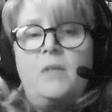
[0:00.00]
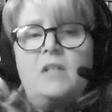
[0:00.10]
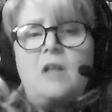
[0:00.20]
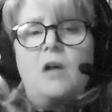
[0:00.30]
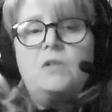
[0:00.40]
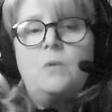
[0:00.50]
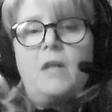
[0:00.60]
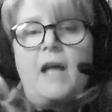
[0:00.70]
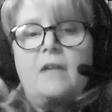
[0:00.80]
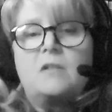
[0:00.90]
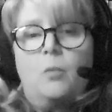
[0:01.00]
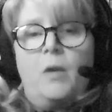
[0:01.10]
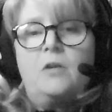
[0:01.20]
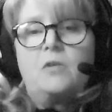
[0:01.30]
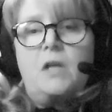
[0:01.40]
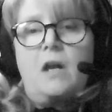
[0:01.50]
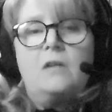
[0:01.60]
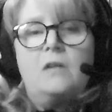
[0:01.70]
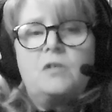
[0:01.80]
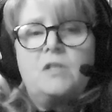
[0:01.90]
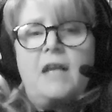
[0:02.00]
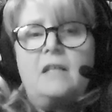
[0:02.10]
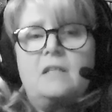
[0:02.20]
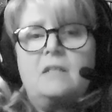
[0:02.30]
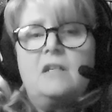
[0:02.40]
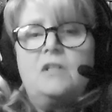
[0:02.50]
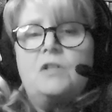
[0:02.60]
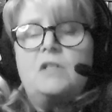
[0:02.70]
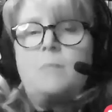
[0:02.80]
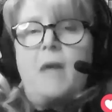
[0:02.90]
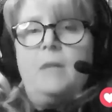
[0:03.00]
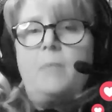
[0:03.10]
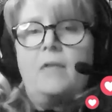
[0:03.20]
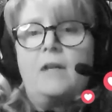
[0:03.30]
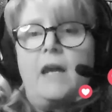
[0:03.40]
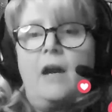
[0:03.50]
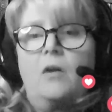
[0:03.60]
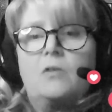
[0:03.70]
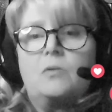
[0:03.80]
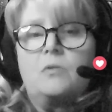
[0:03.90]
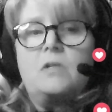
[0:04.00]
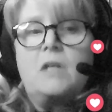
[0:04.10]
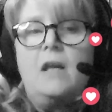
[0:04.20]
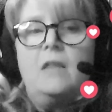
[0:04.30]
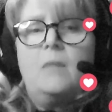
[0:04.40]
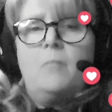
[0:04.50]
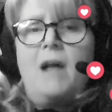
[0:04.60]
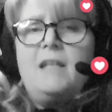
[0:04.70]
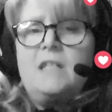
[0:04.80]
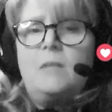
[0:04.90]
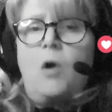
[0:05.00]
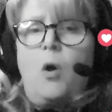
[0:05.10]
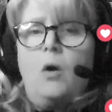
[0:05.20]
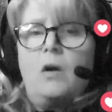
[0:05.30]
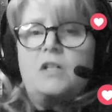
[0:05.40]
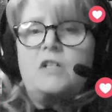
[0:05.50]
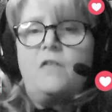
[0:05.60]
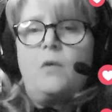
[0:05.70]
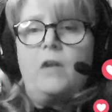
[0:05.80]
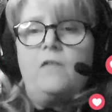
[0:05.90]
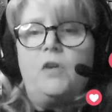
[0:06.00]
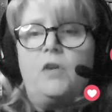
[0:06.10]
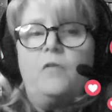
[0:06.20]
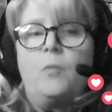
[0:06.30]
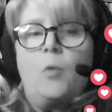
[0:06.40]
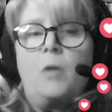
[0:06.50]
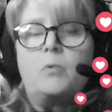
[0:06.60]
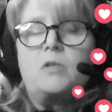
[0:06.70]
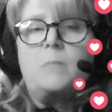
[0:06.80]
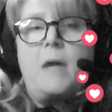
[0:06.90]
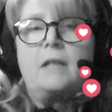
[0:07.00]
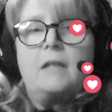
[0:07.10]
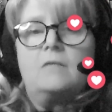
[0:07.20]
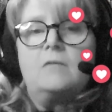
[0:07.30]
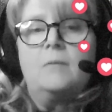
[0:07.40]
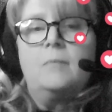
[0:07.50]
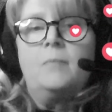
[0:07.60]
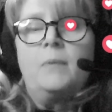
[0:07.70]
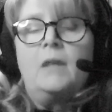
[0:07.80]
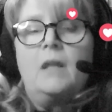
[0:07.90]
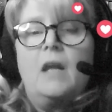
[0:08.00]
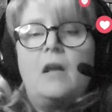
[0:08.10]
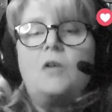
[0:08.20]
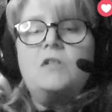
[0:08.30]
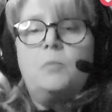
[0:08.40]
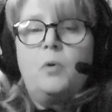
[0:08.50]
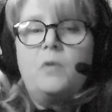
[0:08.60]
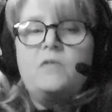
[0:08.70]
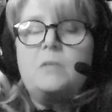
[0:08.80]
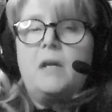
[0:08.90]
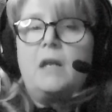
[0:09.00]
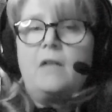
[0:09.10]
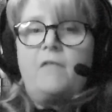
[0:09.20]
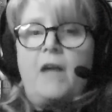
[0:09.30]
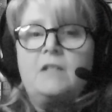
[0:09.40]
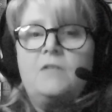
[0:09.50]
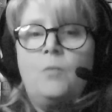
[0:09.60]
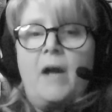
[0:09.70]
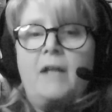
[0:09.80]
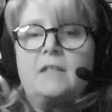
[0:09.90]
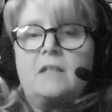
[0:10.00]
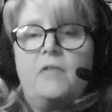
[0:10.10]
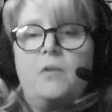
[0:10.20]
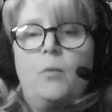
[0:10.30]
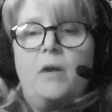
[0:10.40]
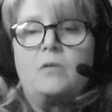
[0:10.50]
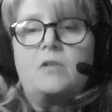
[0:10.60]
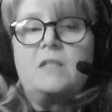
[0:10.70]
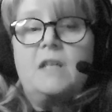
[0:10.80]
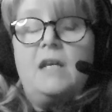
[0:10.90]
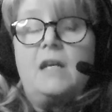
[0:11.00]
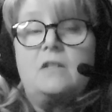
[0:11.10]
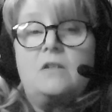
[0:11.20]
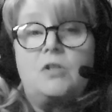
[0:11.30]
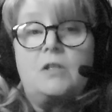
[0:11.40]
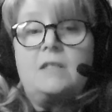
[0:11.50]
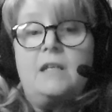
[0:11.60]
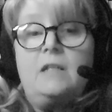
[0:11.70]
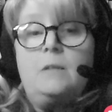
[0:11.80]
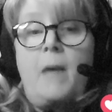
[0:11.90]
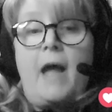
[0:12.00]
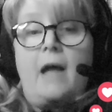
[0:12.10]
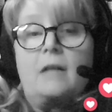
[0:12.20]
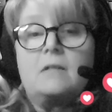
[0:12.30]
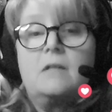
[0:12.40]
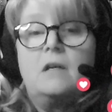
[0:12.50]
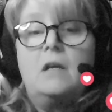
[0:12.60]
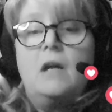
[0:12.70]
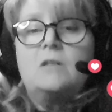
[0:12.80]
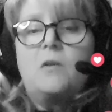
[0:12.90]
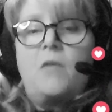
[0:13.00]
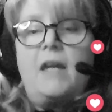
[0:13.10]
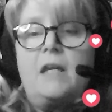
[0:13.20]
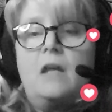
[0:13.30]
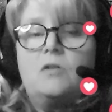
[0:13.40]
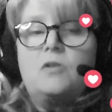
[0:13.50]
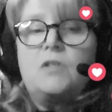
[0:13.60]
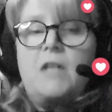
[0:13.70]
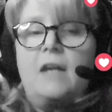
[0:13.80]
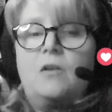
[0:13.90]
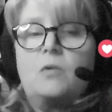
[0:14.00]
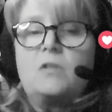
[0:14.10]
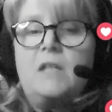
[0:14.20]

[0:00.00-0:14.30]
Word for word: This also allows the reader to understand decisions made by the characters that might seem harsh if only viewed from one perspective. It also proves to be an effective way to let the reader see into Justine's past so they can understand her